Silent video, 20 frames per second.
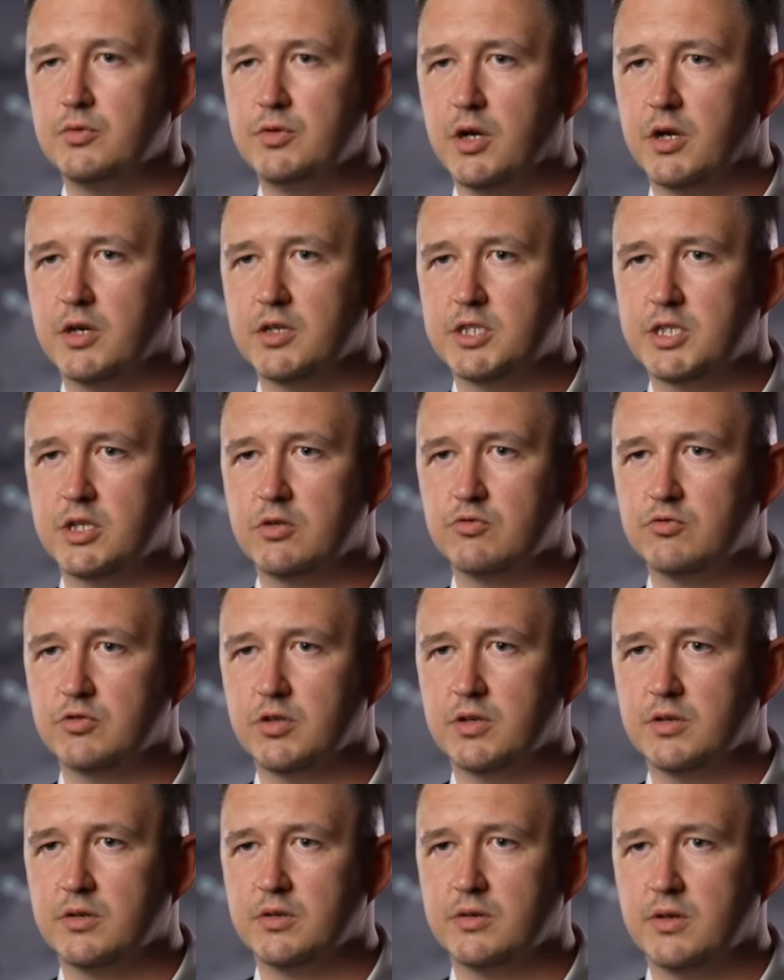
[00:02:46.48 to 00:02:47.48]
young
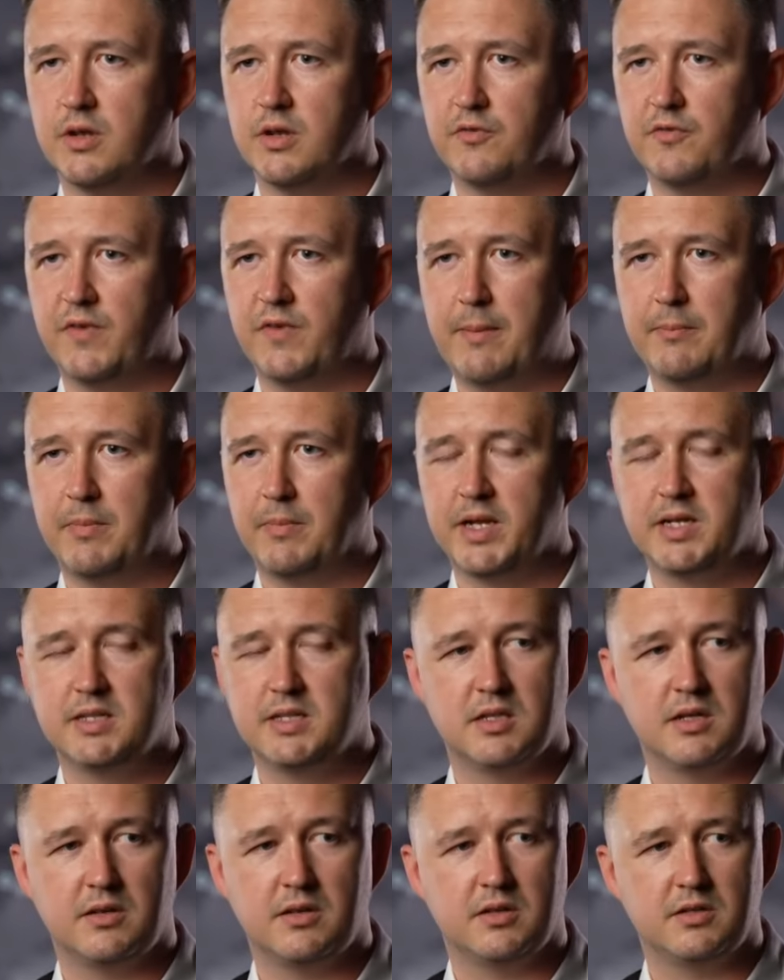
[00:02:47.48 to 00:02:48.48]
children a family
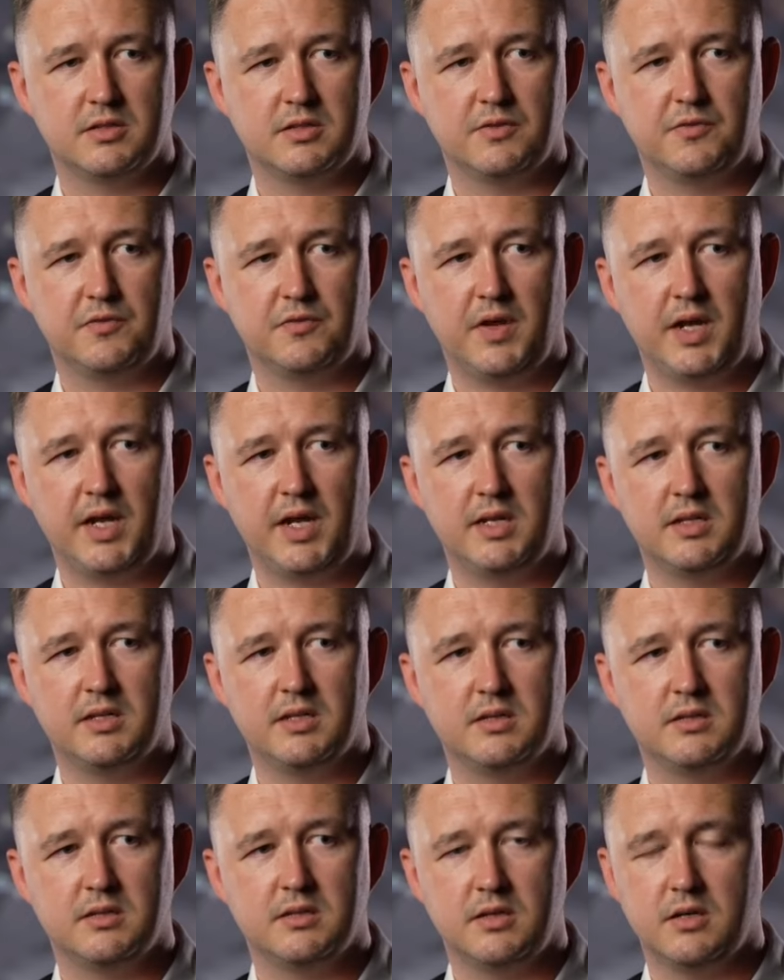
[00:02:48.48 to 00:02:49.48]
to to feed,
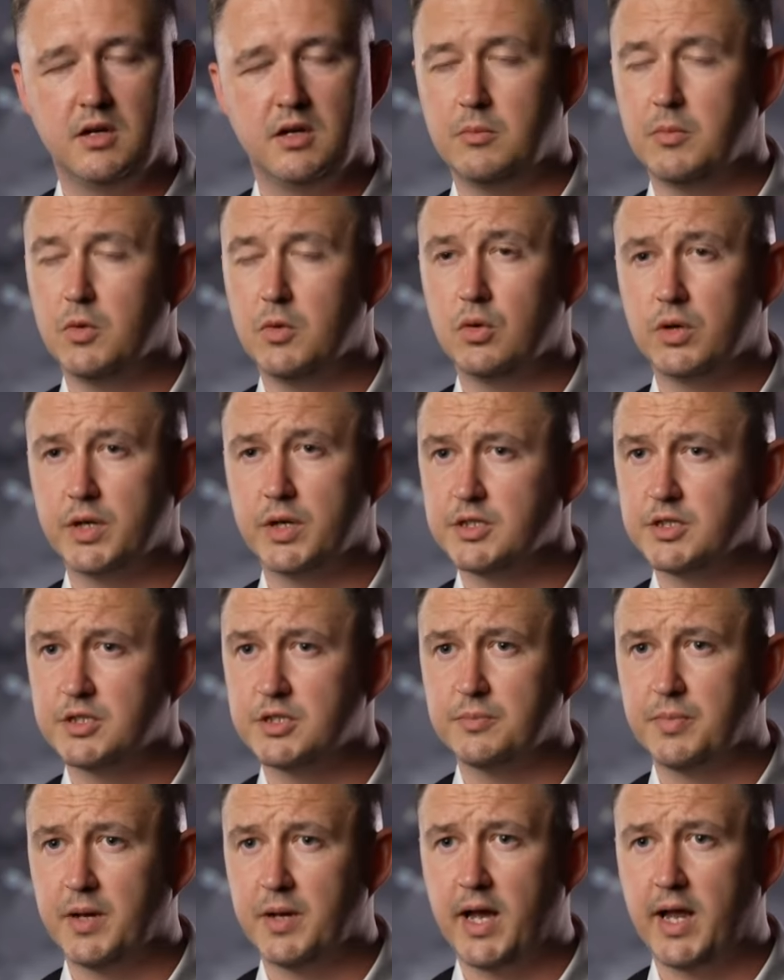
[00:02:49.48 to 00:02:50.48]
you know, a mortgage
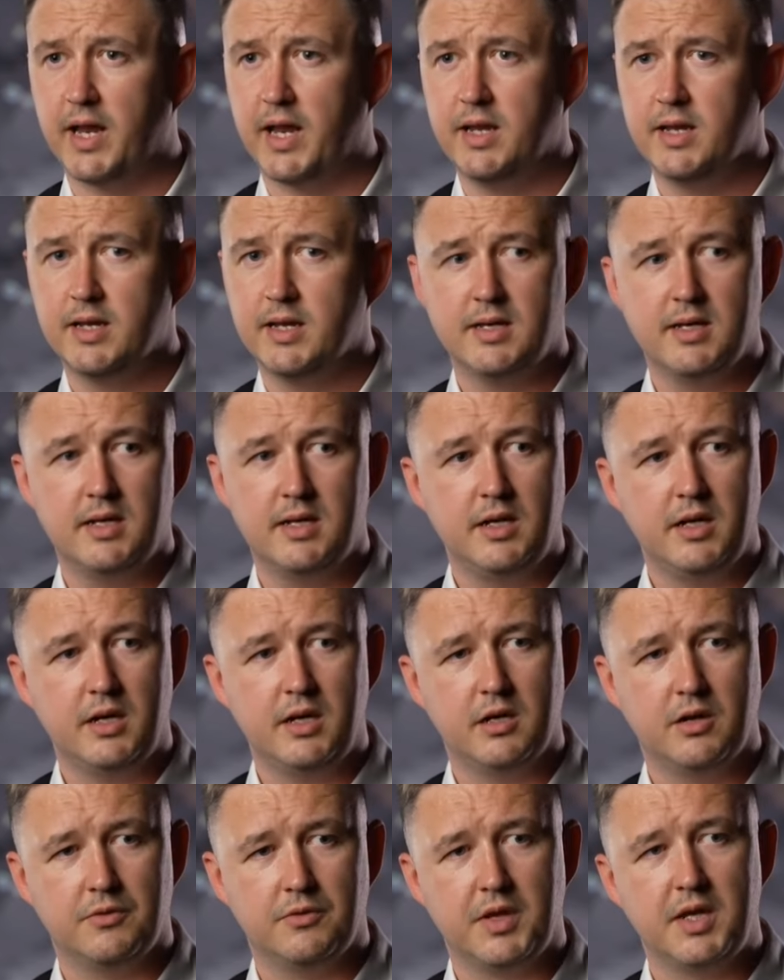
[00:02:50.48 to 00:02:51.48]
to pay.
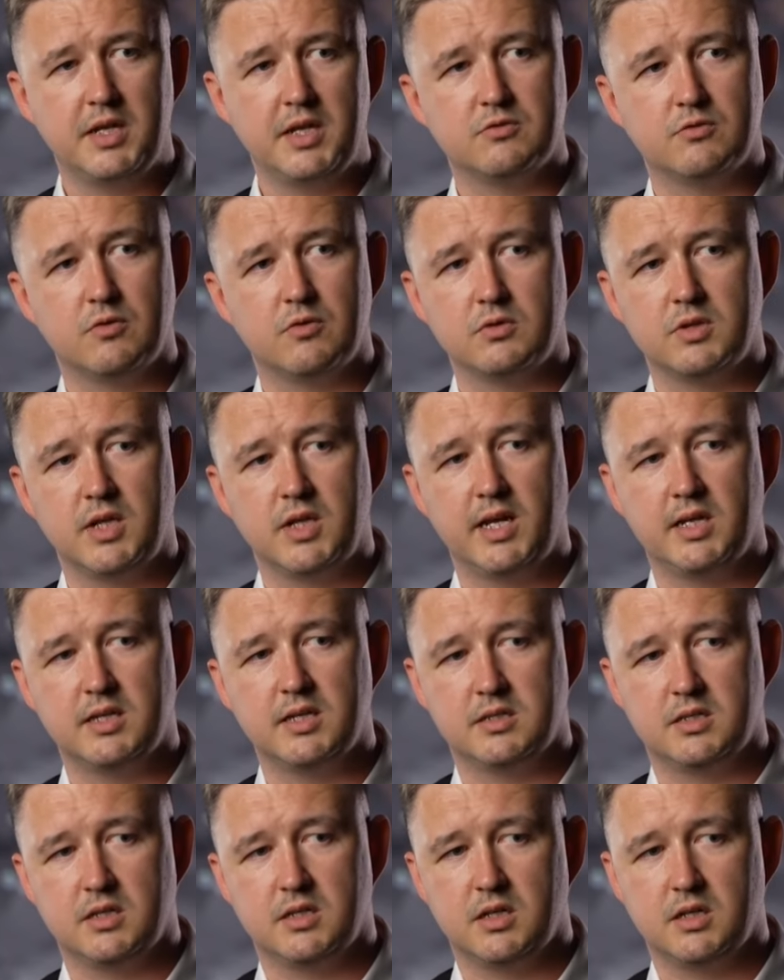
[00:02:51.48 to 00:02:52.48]
You know, these are all
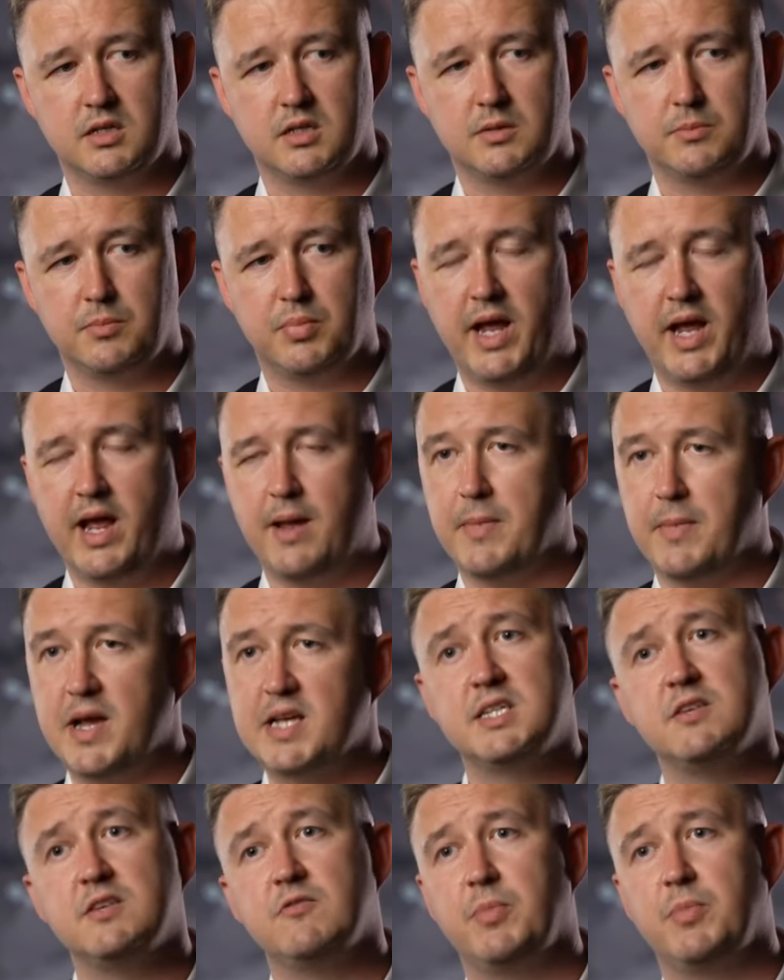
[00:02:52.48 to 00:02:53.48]
things that that play a
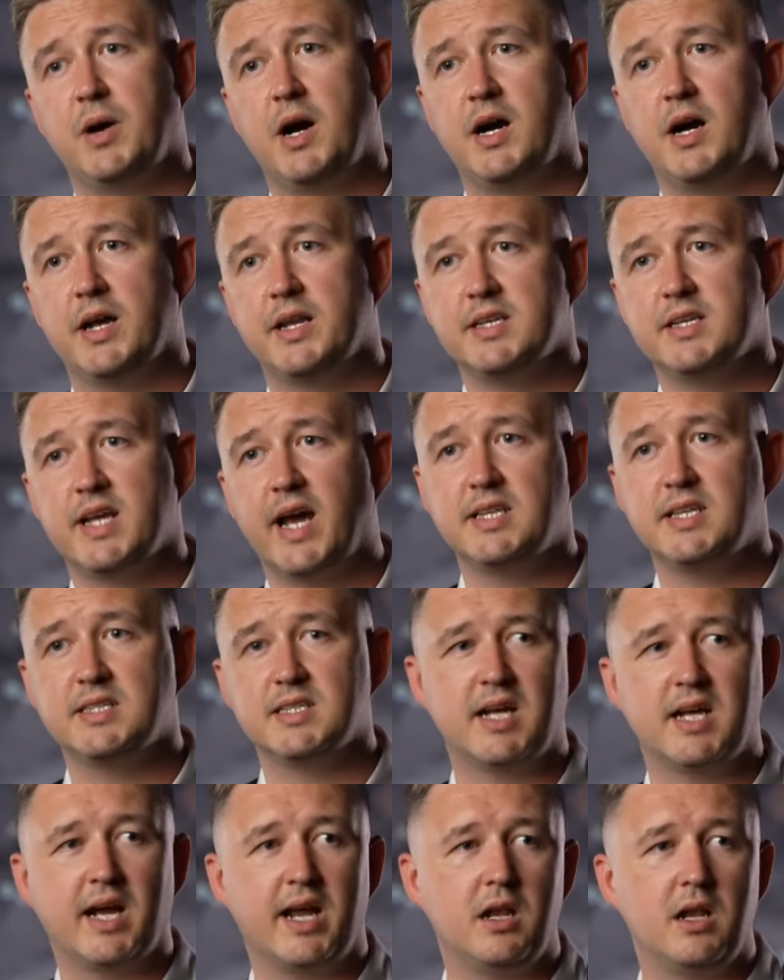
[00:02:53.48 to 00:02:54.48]
massive part in day to day